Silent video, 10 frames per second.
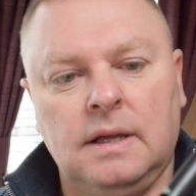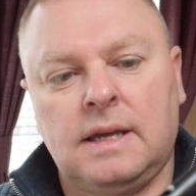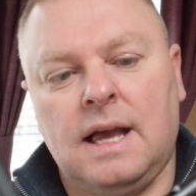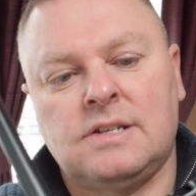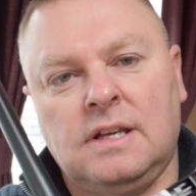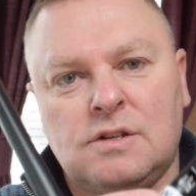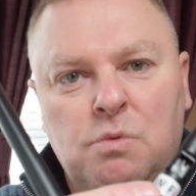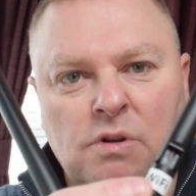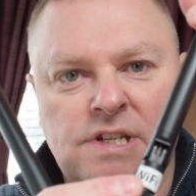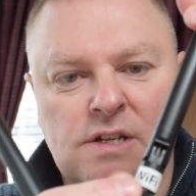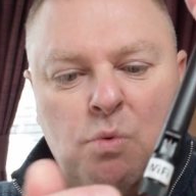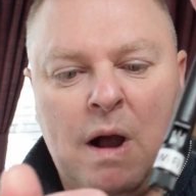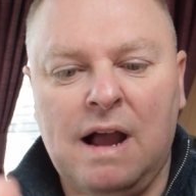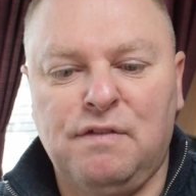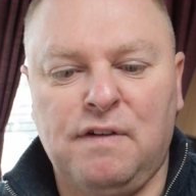You can't see this, one says
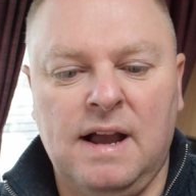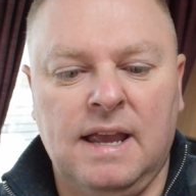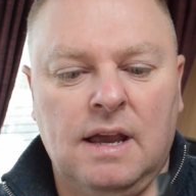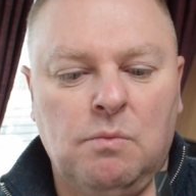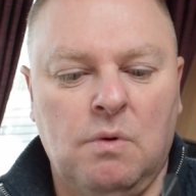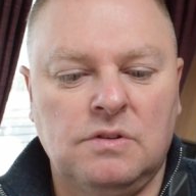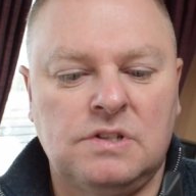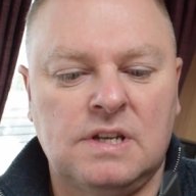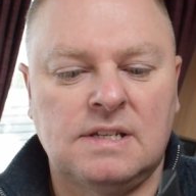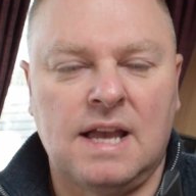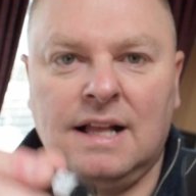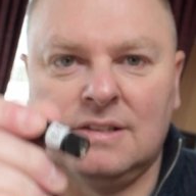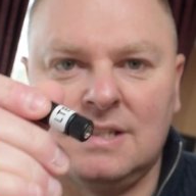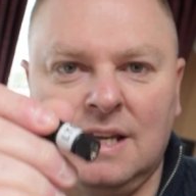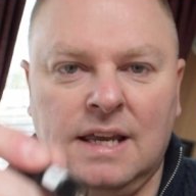Wi-Fi and one says
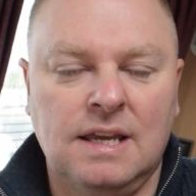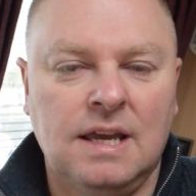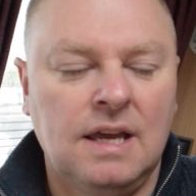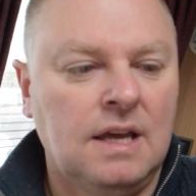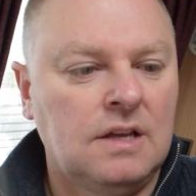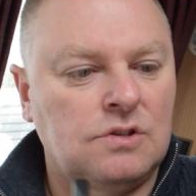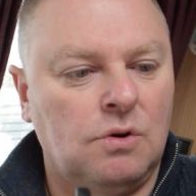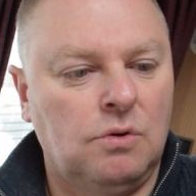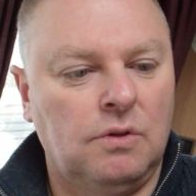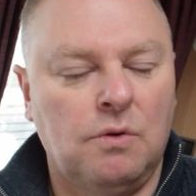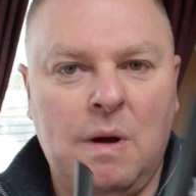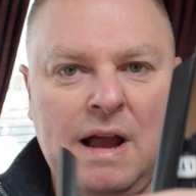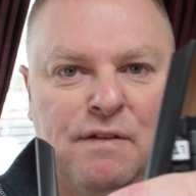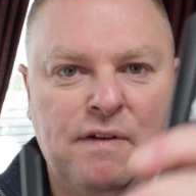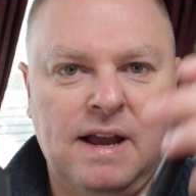LTE. So the
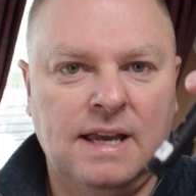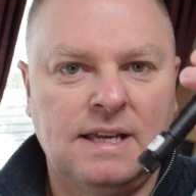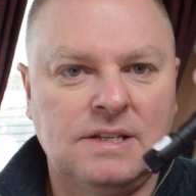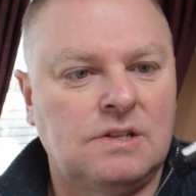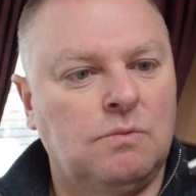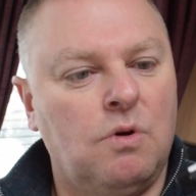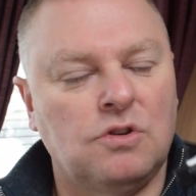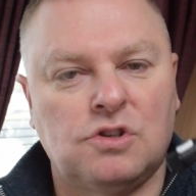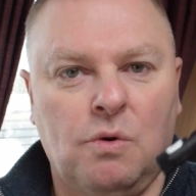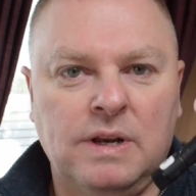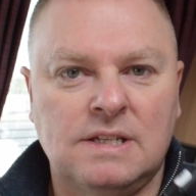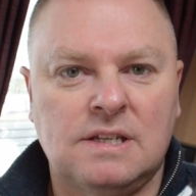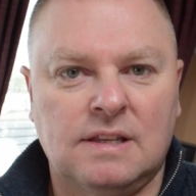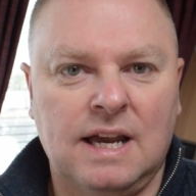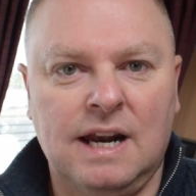Wi-Fi is what's going into
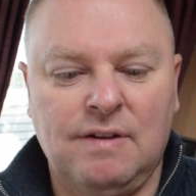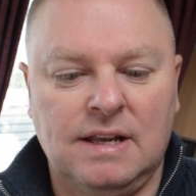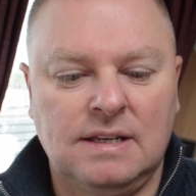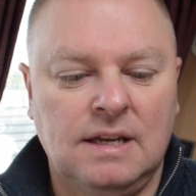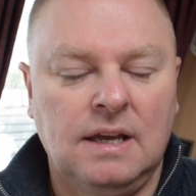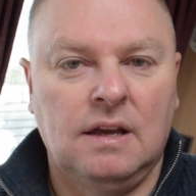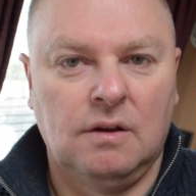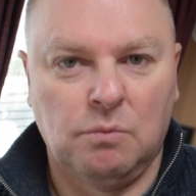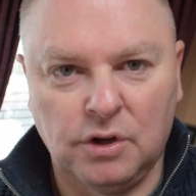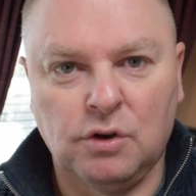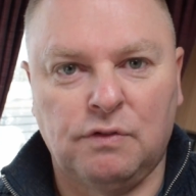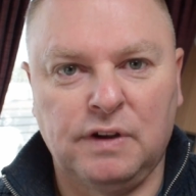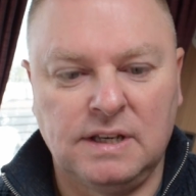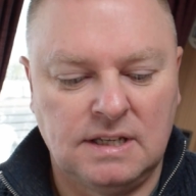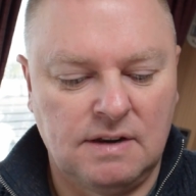the caravan, what you're
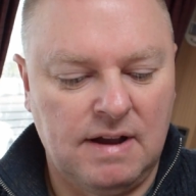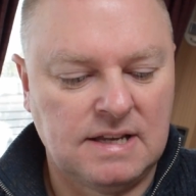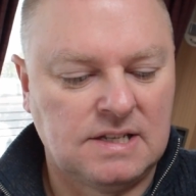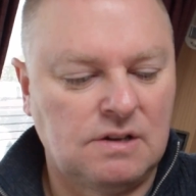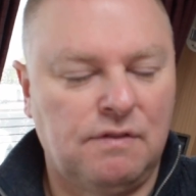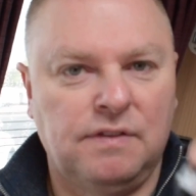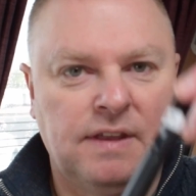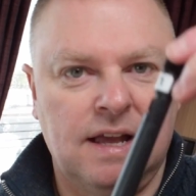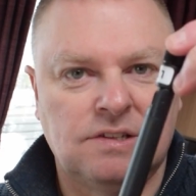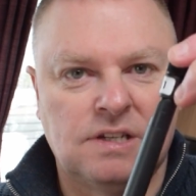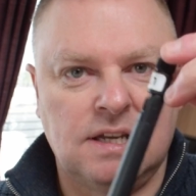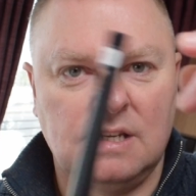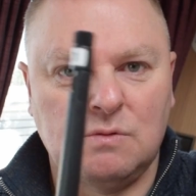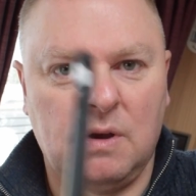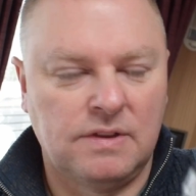feeding your devices off, and the LTE
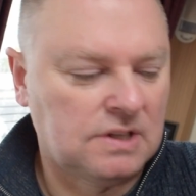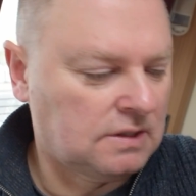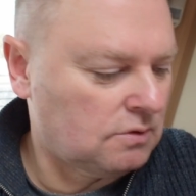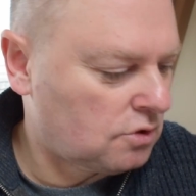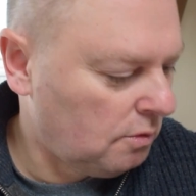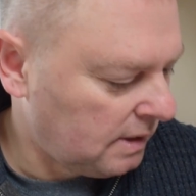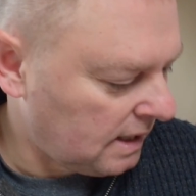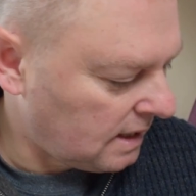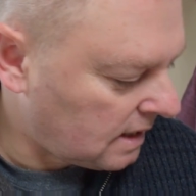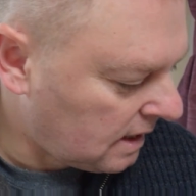is where the signal's coming in.